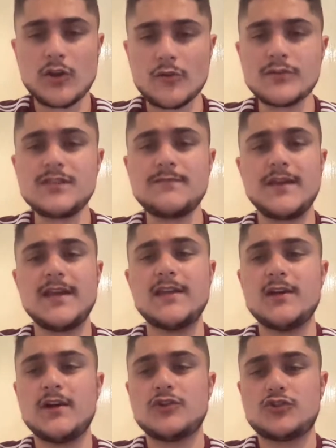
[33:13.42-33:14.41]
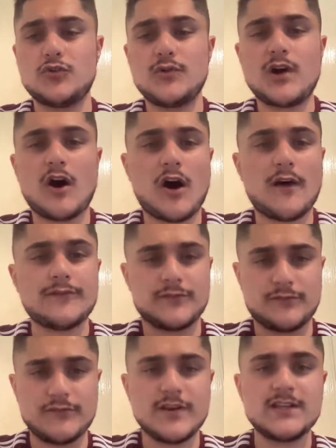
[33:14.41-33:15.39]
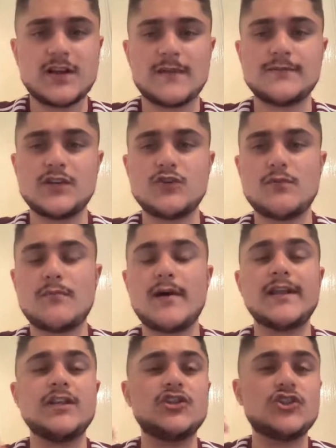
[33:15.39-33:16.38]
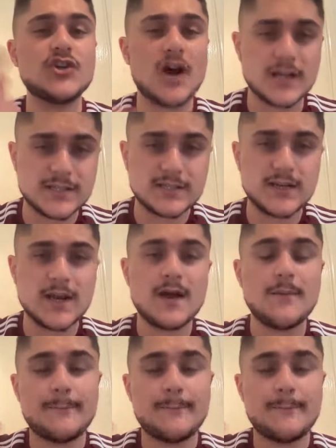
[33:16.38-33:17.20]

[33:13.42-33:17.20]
going to be 2.5 to 3 times in your money just